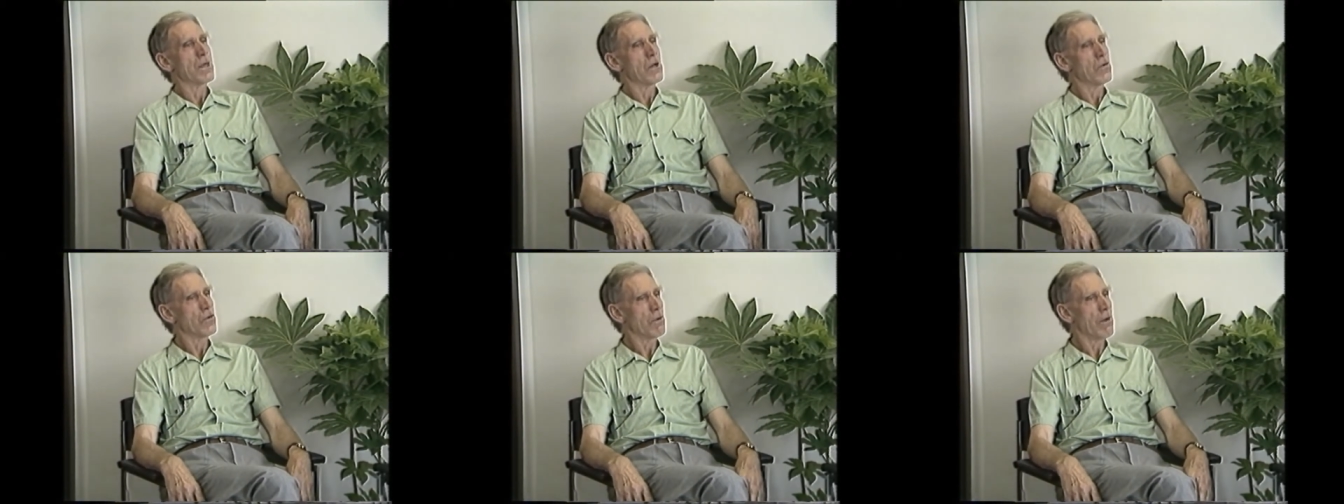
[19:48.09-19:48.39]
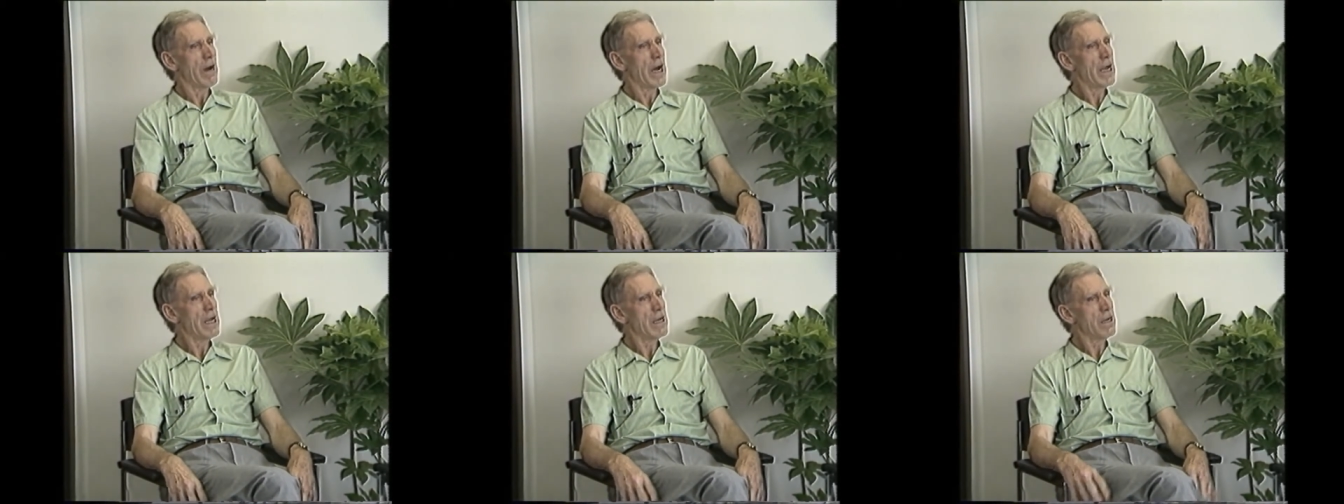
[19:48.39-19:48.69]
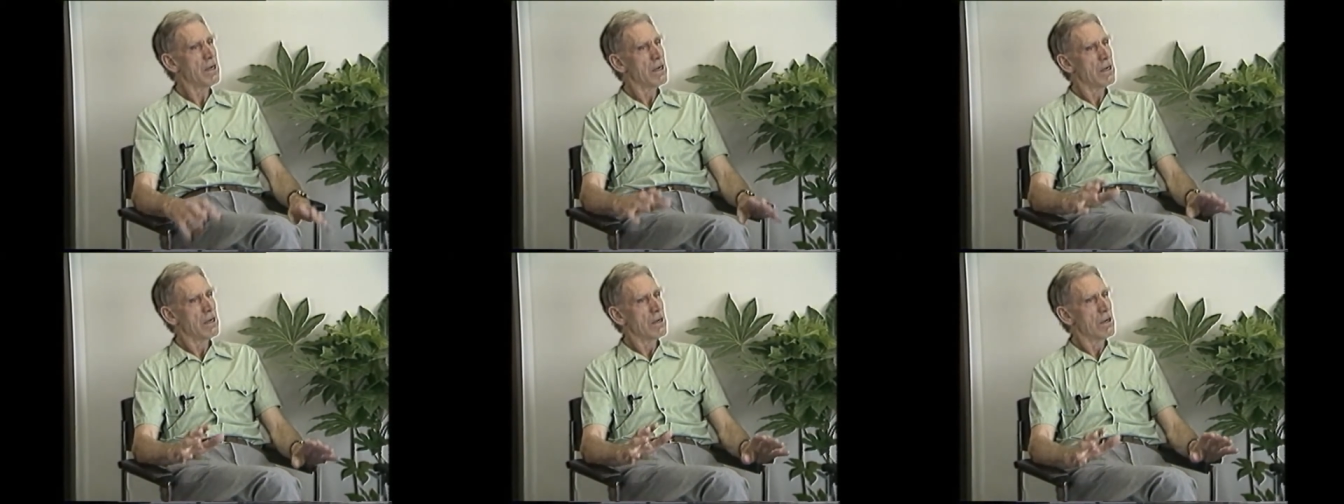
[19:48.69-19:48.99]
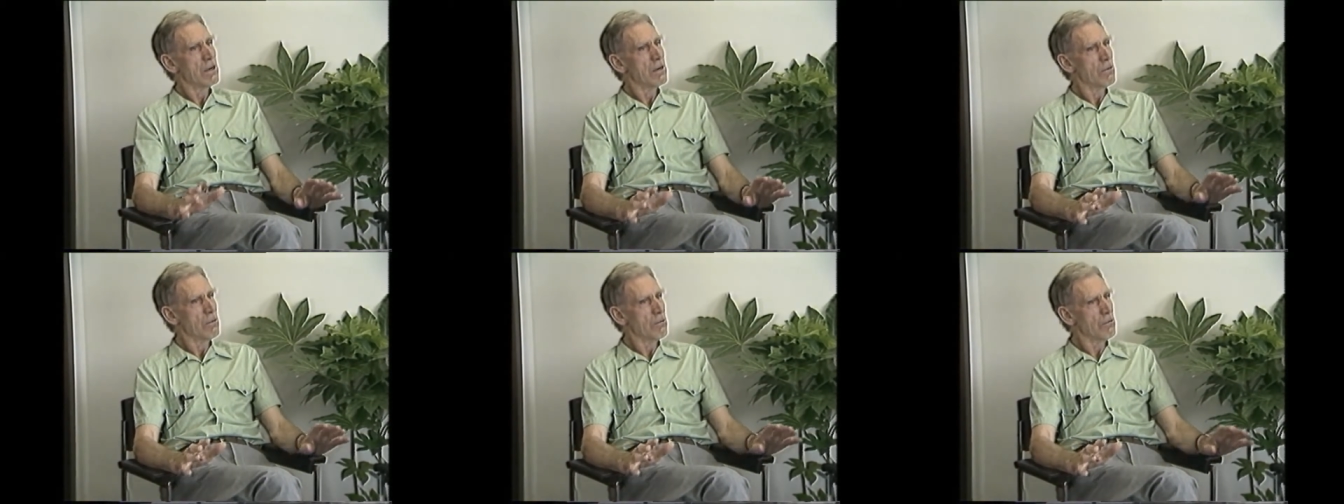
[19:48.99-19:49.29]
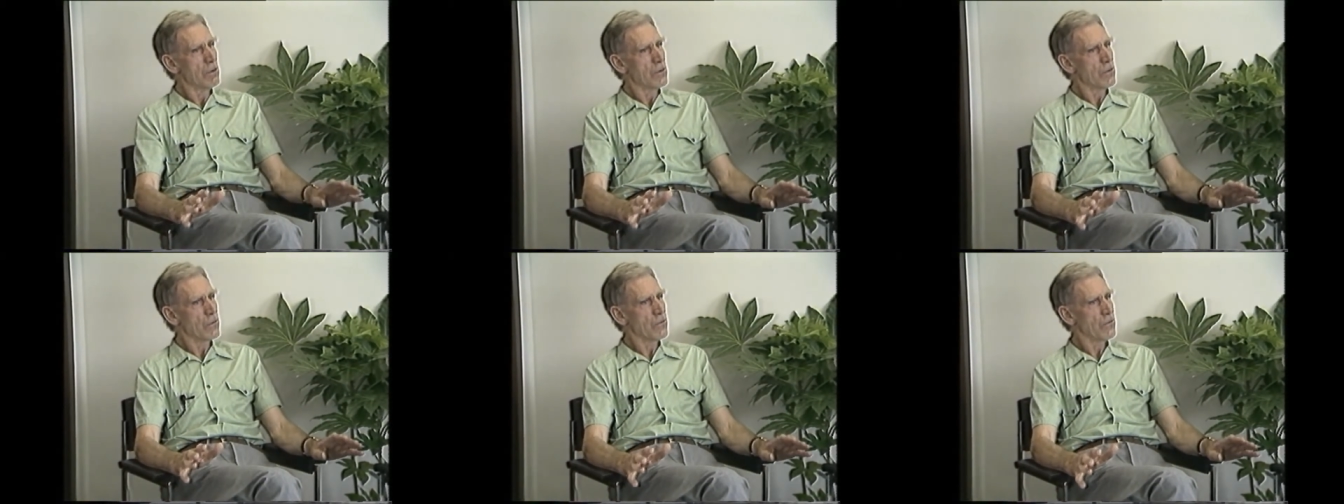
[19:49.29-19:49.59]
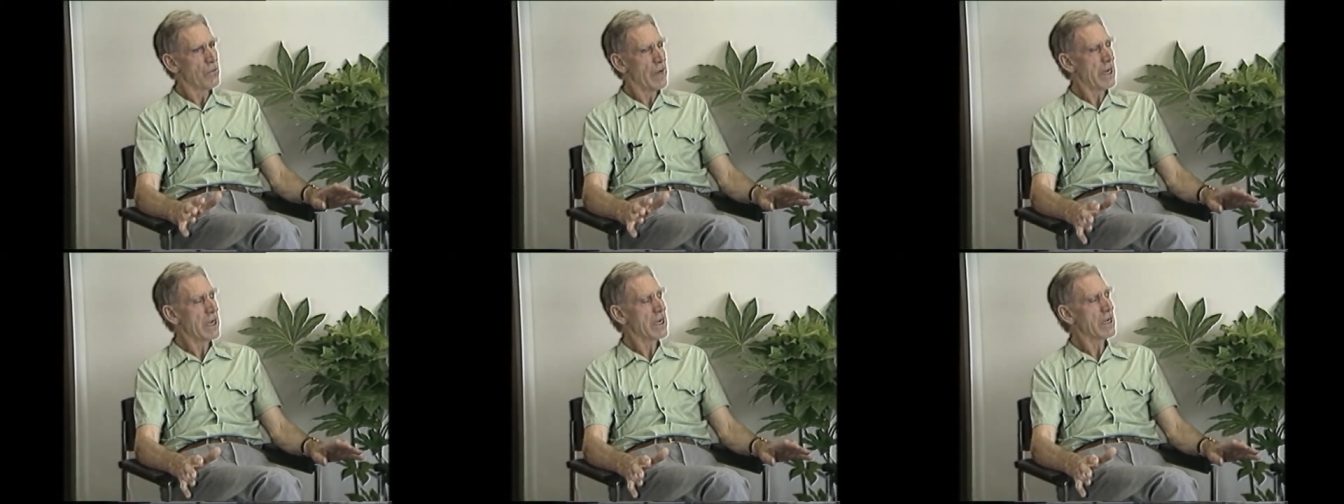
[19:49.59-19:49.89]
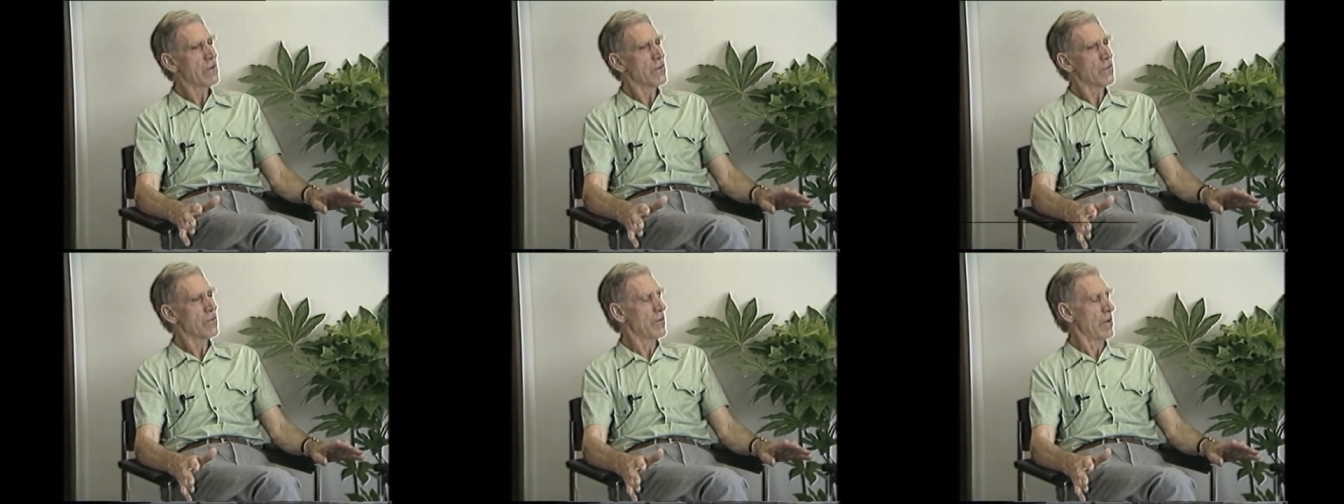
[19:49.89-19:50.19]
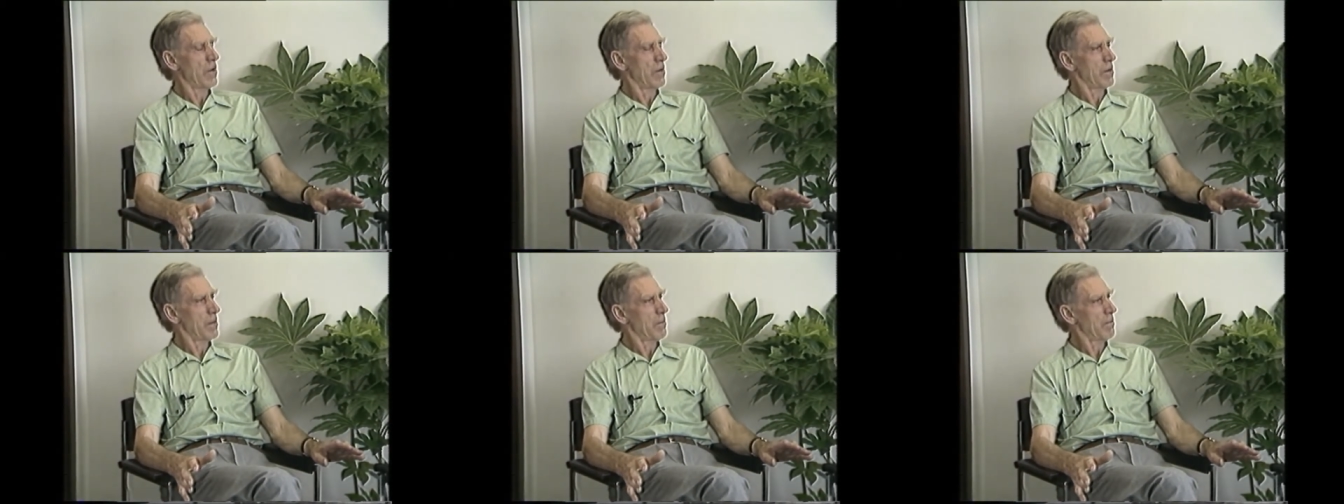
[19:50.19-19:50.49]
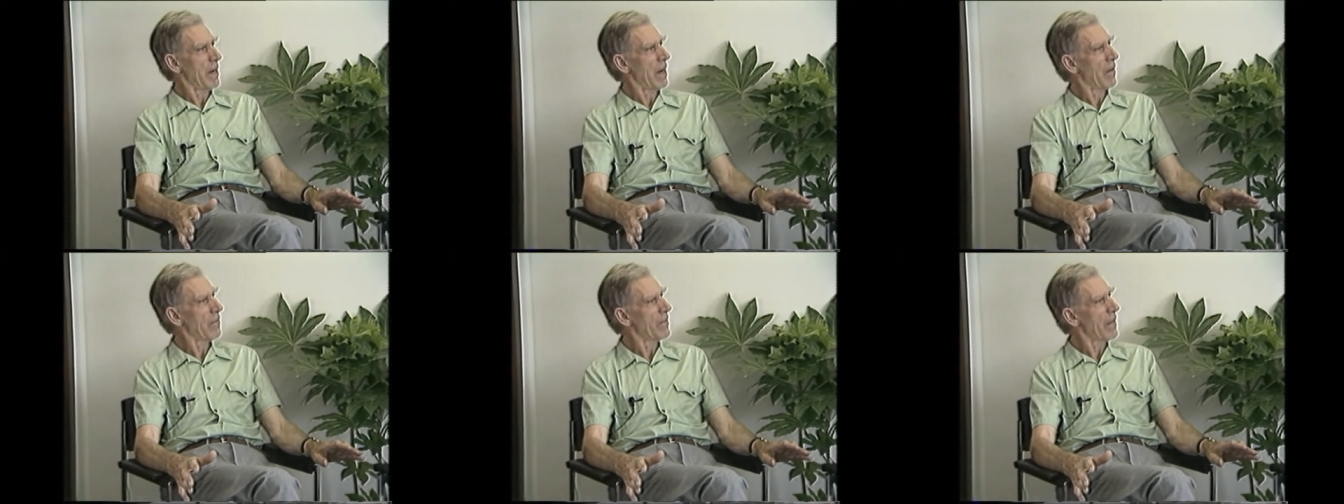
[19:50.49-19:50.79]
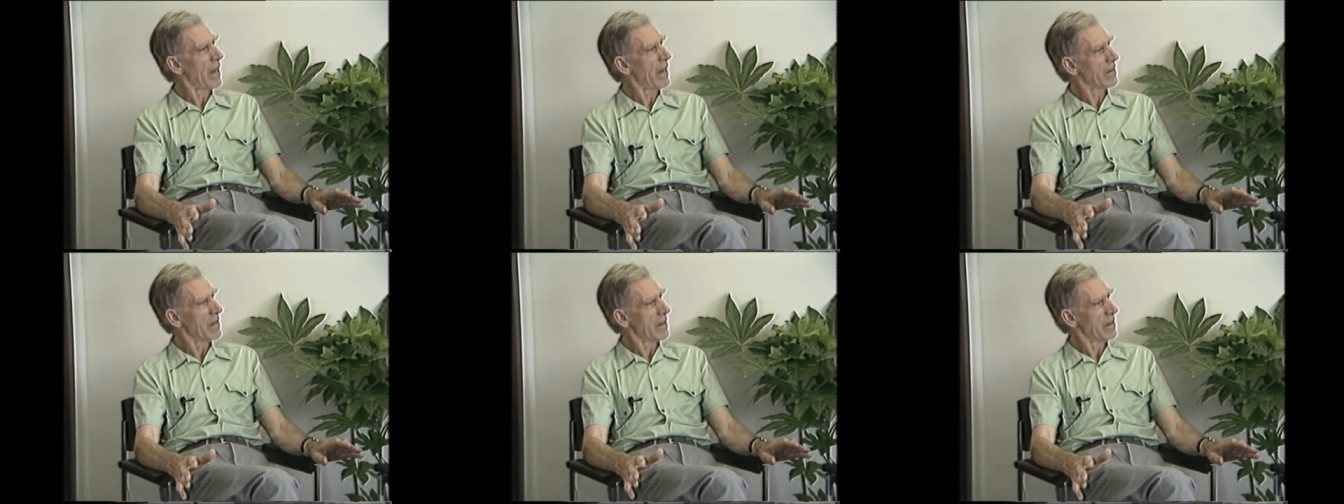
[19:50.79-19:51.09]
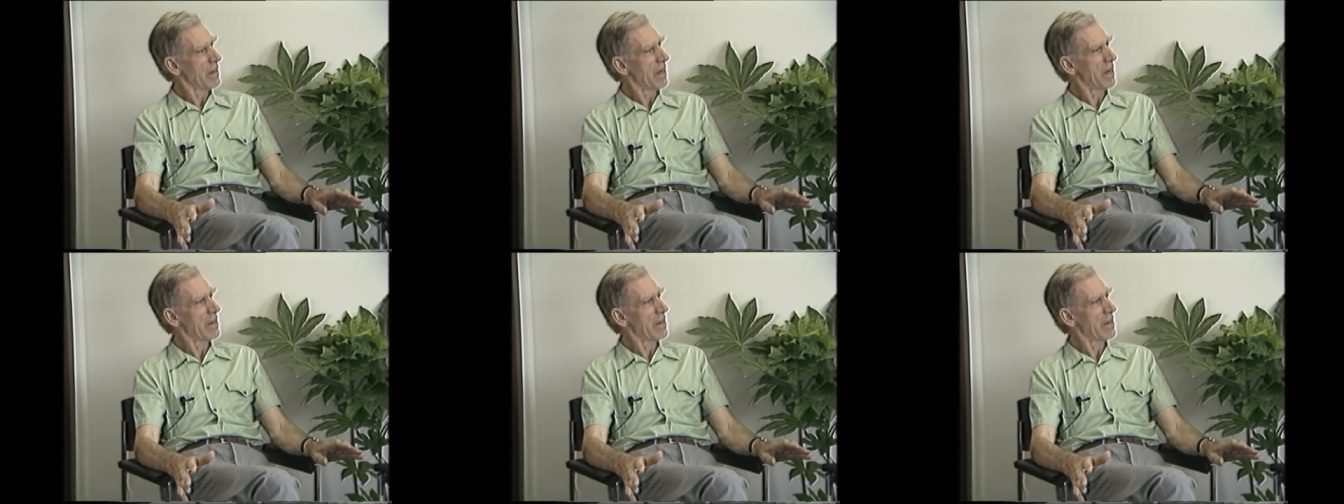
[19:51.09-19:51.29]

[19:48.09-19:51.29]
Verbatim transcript: So I was very concerned about that, mm.